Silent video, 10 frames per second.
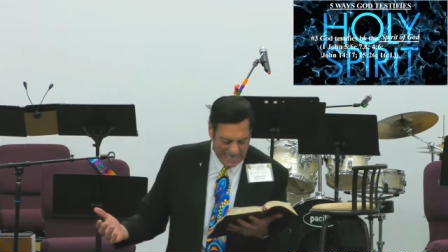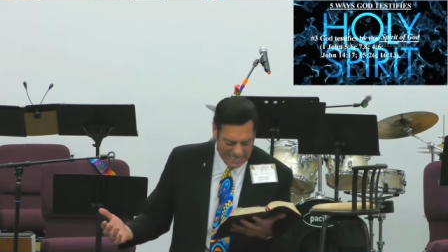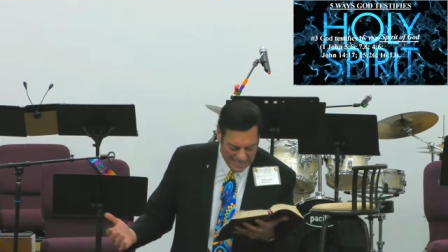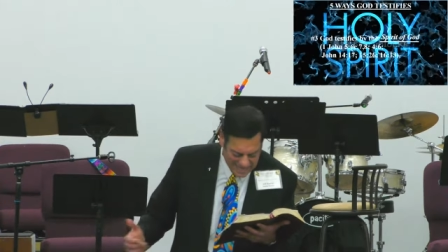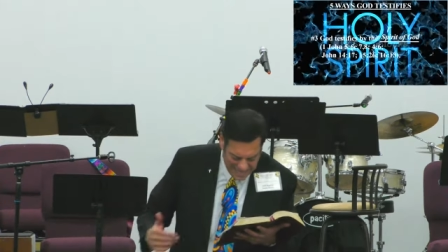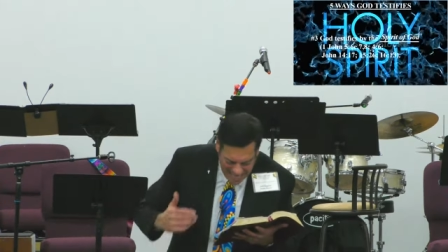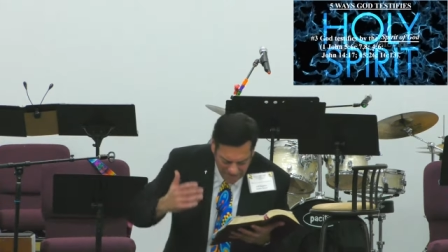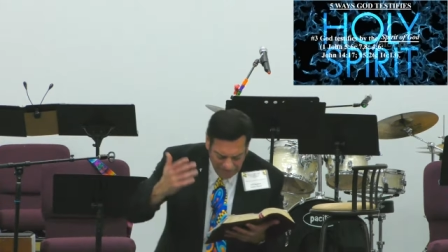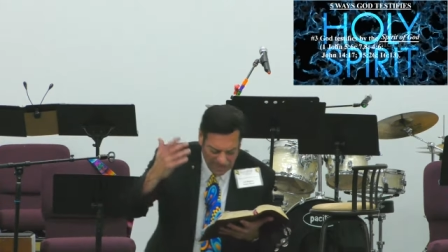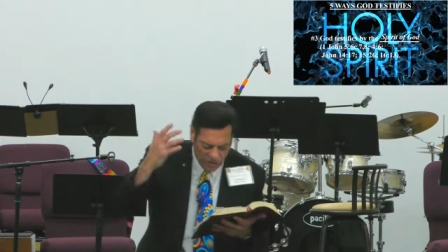Did the
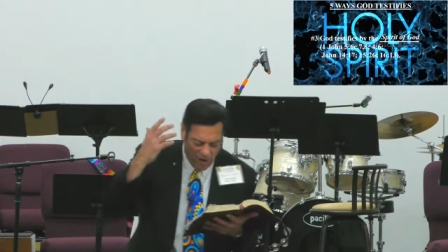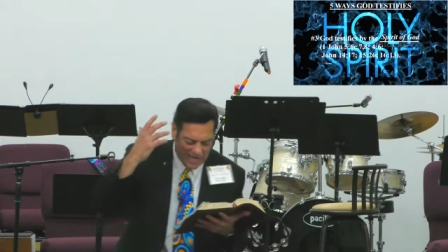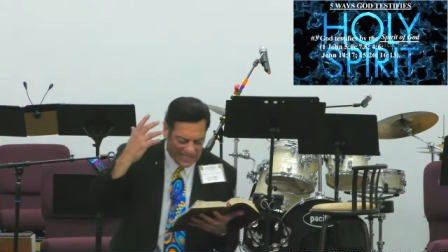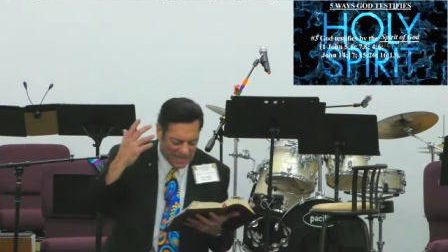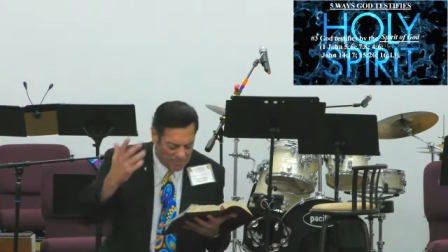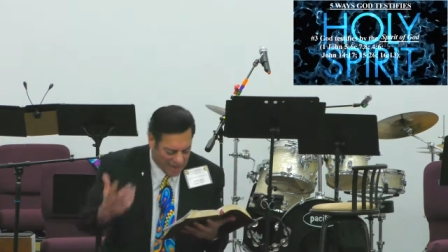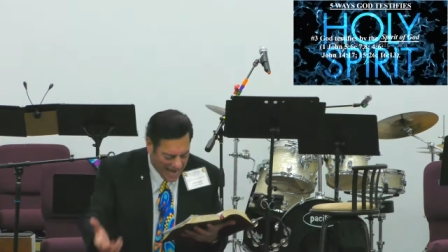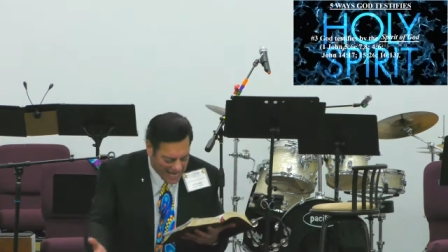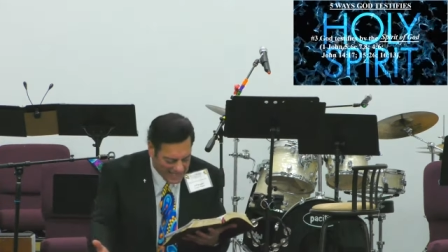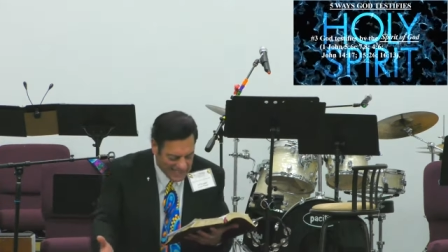heavenly Christ
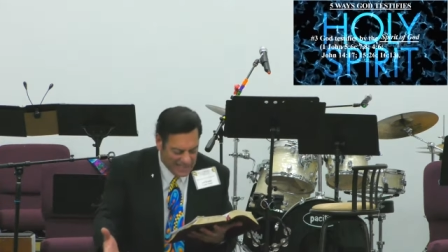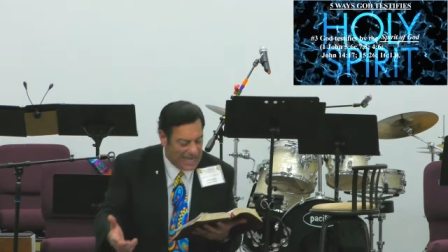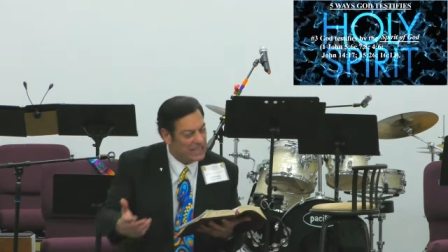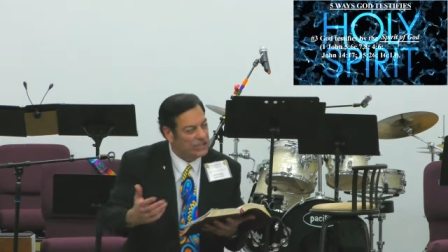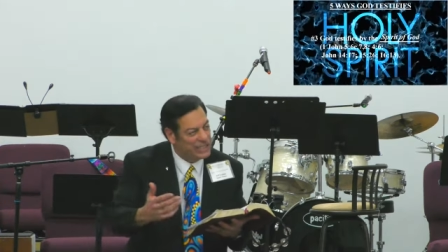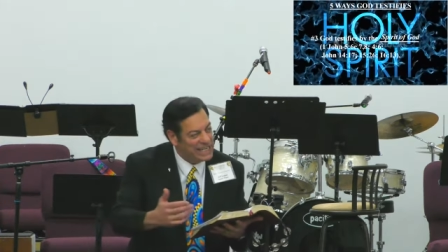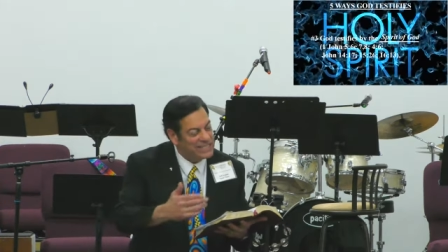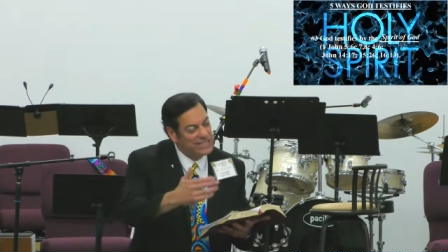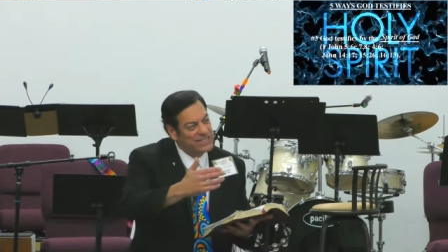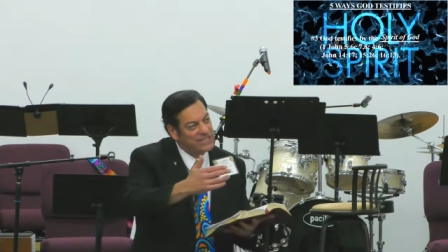abandon
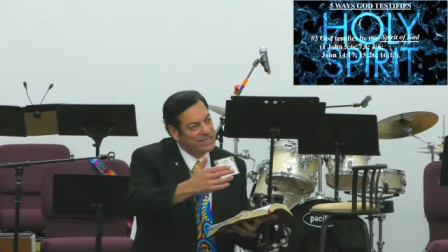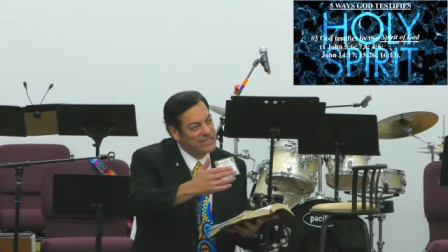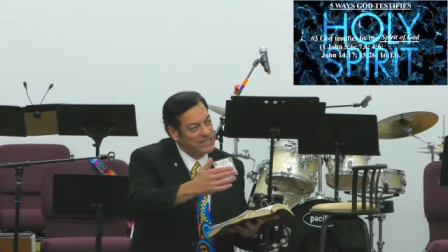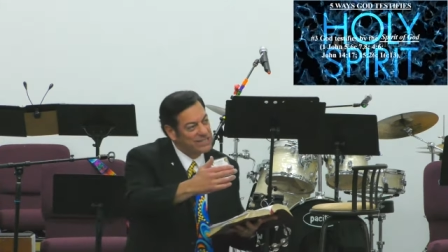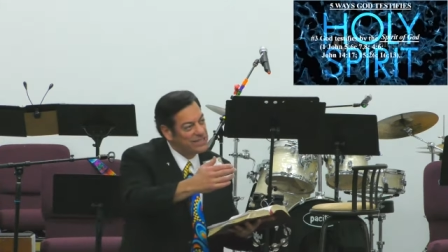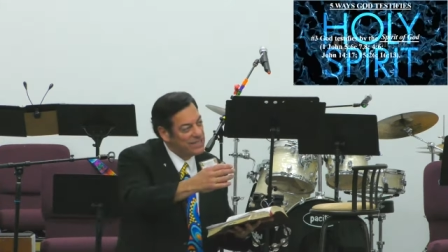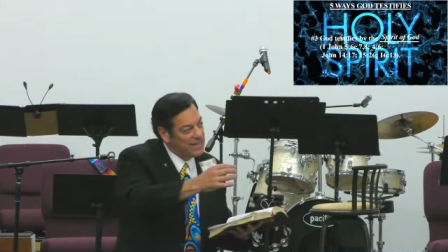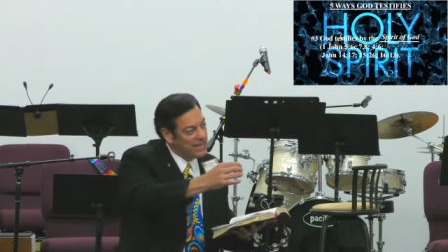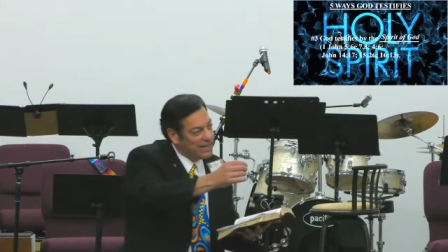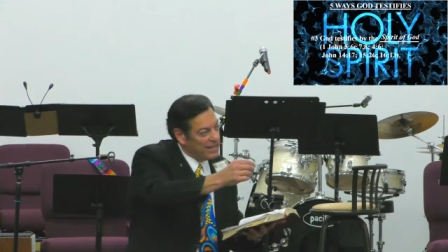Jesus
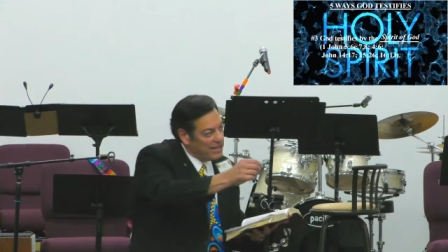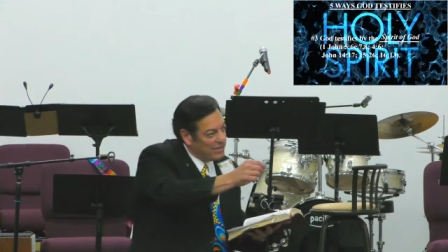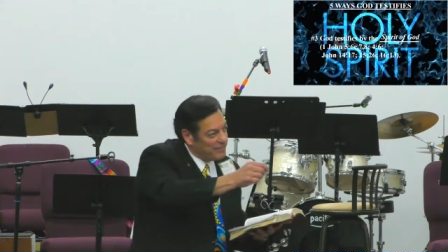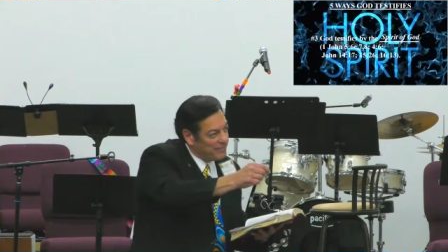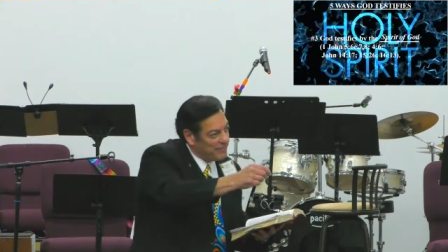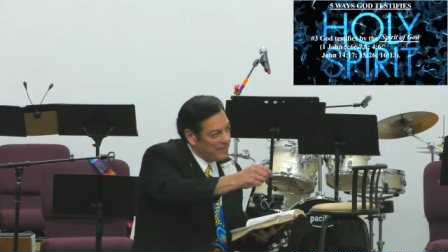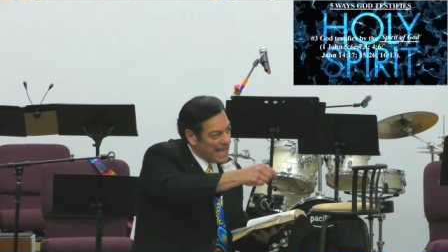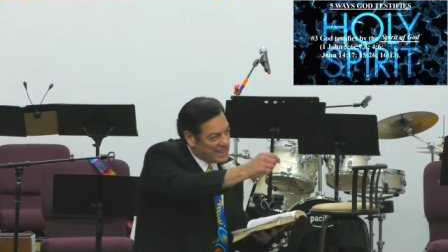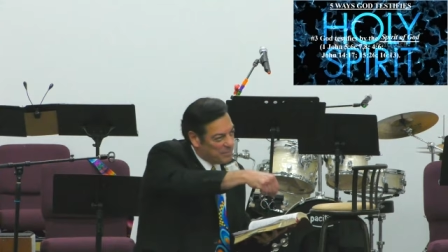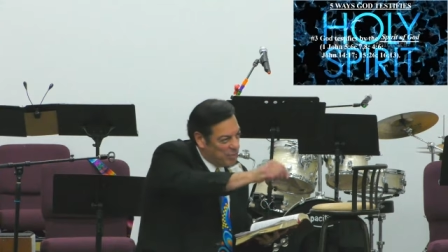
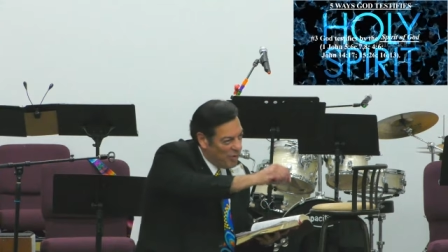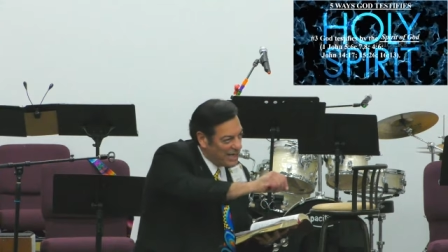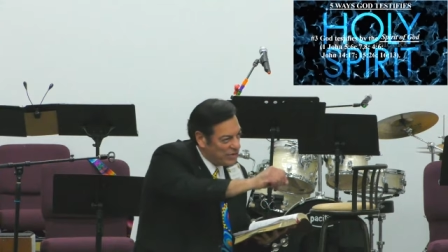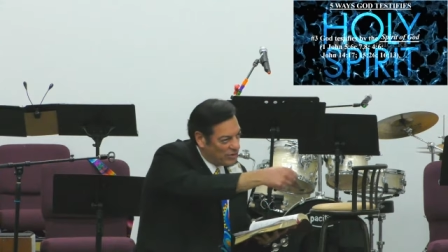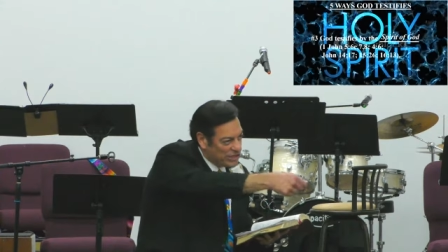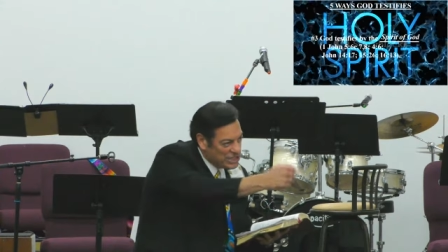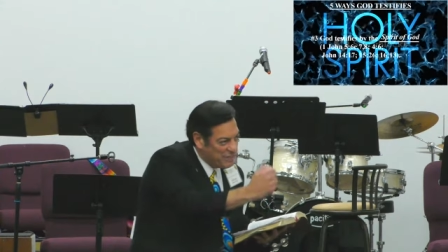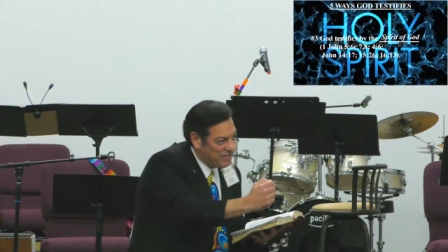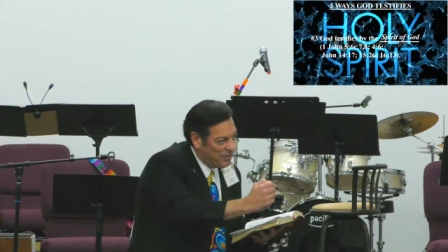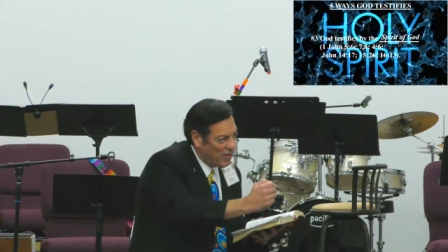at the point or just
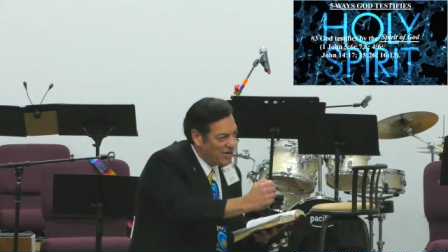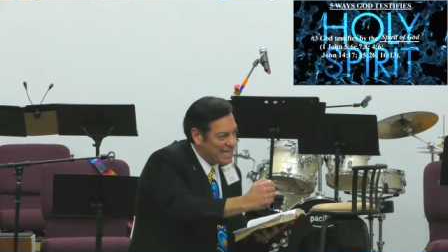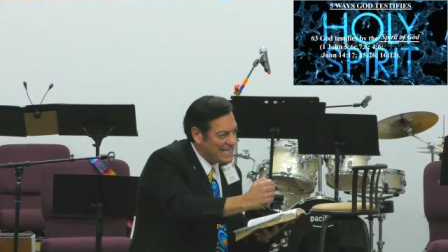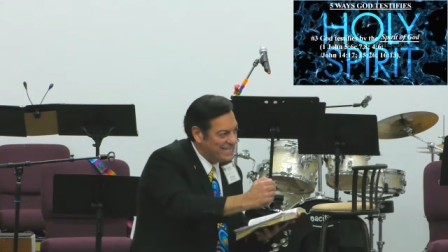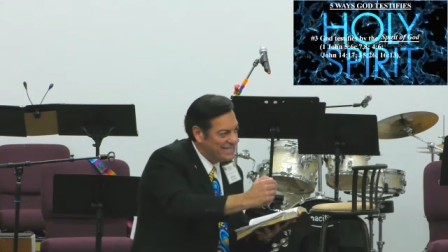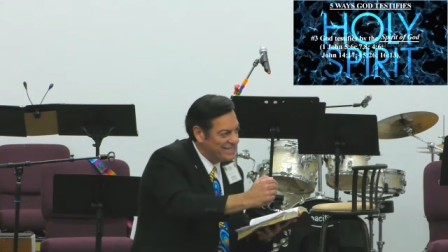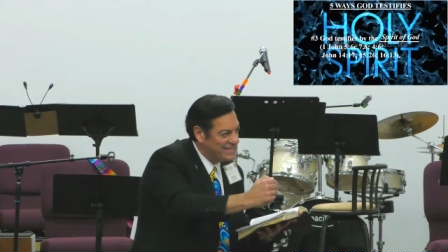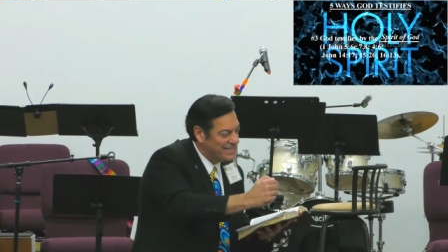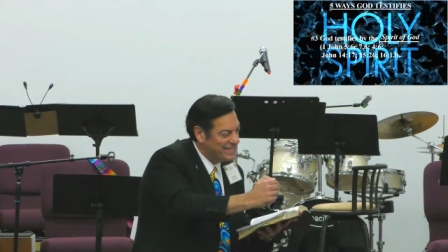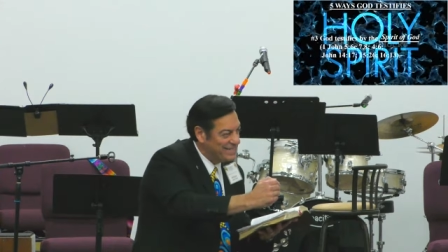before
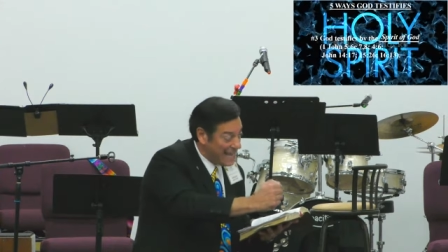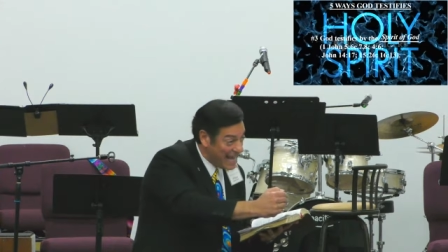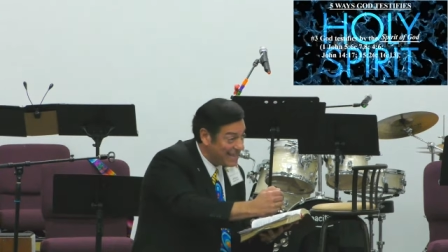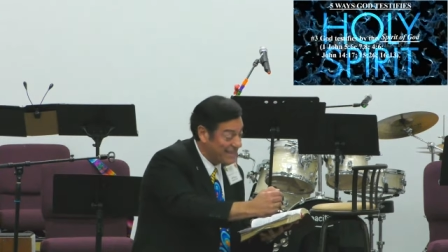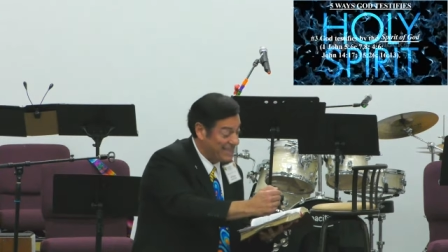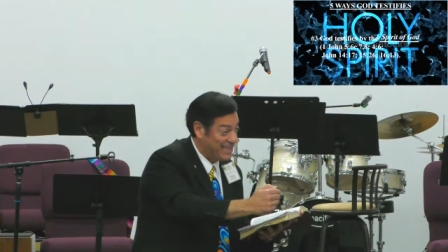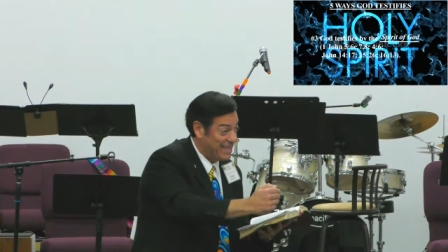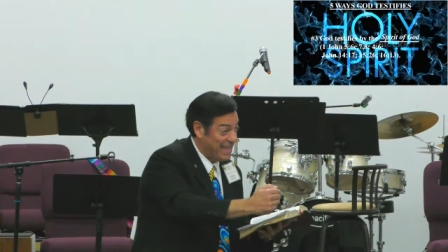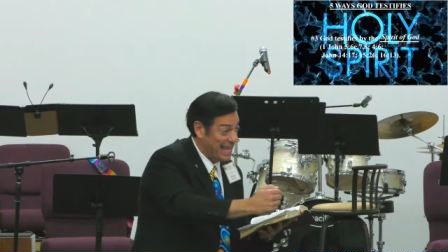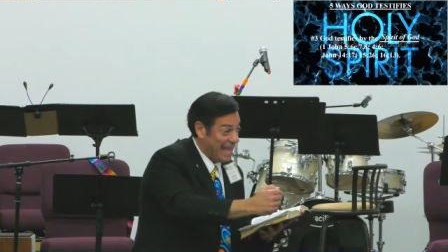his death
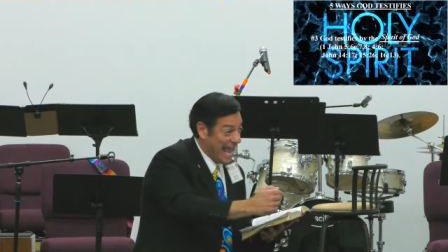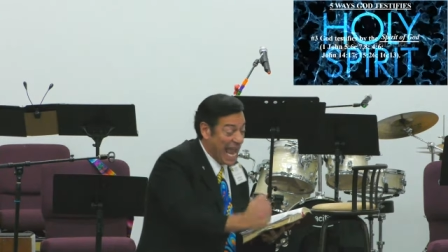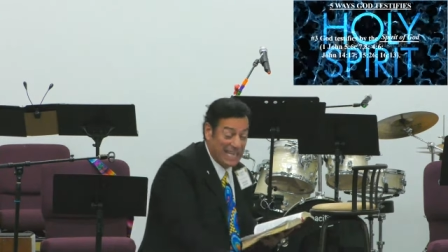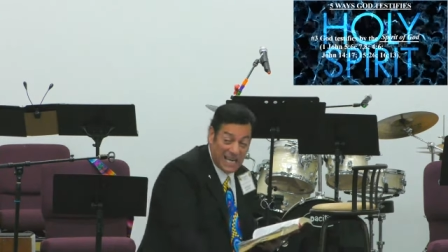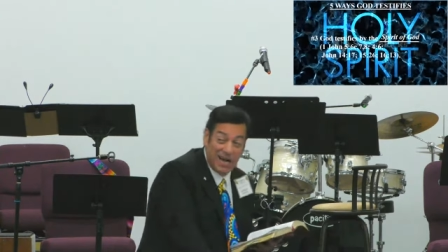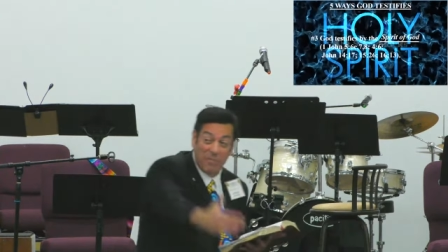and come